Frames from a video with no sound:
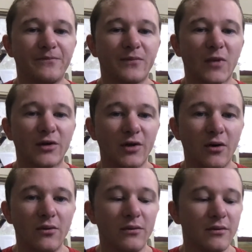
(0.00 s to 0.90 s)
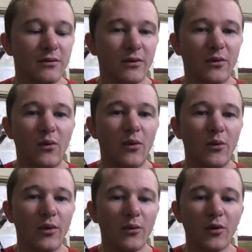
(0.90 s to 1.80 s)
So,
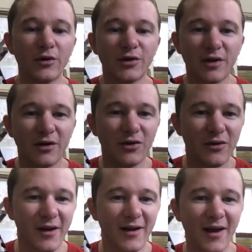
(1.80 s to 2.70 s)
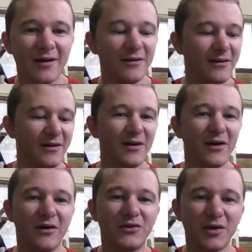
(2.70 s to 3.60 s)
we're just going to do that again,
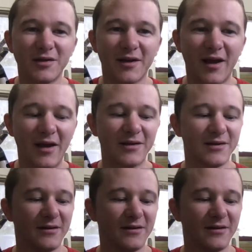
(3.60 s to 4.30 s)
just in case.